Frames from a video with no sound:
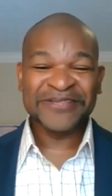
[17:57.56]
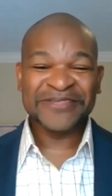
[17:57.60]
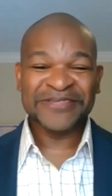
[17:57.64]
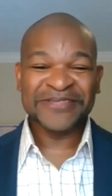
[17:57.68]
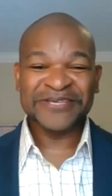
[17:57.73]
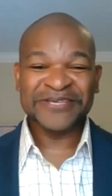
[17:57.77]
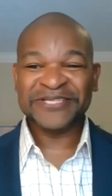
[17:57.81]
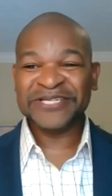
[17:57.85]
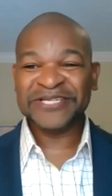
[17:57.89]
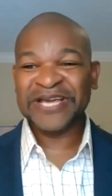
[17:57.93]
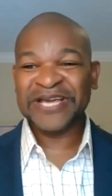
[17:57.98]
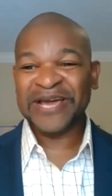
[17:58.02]

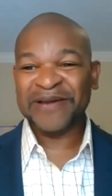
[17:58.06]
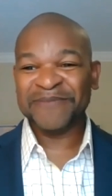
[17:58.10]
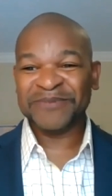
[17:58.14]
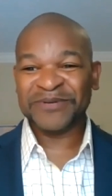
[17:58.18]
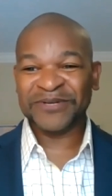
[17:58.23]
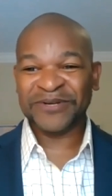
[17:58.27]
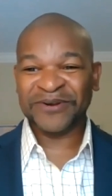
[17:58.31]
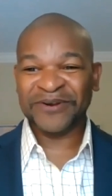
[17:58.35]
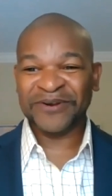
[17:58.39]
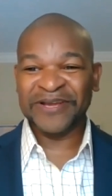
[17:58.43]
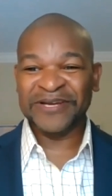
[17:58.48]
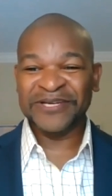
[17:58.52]
this
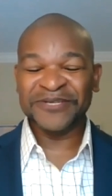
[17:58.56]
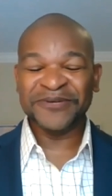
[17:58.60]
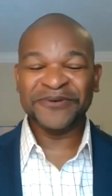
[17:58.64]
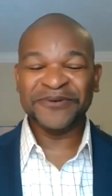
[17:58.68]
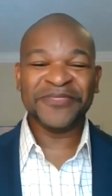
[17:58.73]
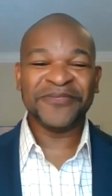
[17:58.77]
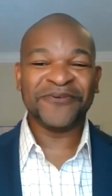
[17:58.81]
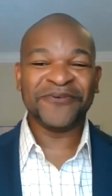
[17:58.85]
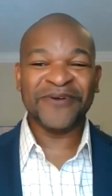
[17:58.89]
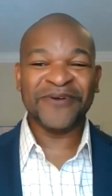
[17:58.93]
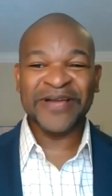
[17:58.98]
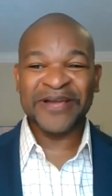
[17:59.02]
chapter and do
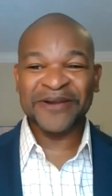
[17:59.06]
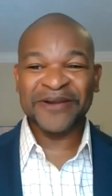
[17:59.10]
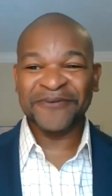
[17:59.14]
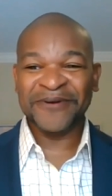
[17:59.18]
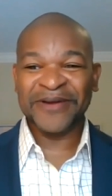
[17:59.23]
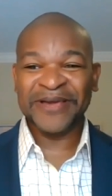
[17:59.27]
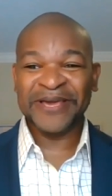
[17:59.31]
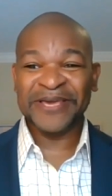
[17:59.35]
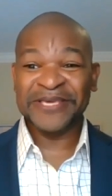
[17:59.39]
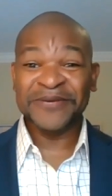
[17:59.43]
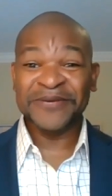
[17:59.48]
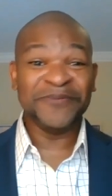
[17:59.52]
it the right
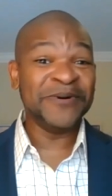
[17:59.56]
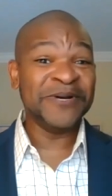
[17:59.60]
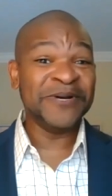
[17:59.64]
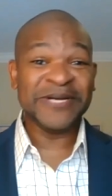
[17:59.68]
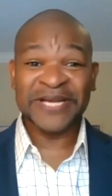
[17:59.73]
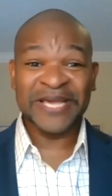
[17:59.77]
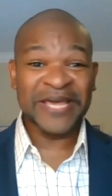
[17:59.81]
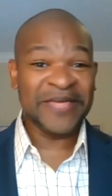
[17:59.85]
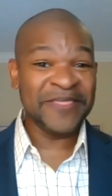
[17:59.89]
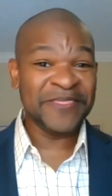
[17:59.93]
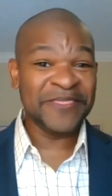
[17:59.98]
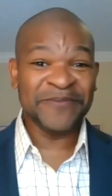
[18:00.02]
way, you
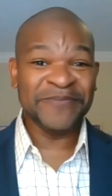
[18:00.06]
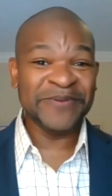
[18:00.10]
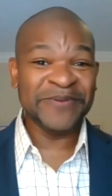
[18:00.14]
wouldn't get the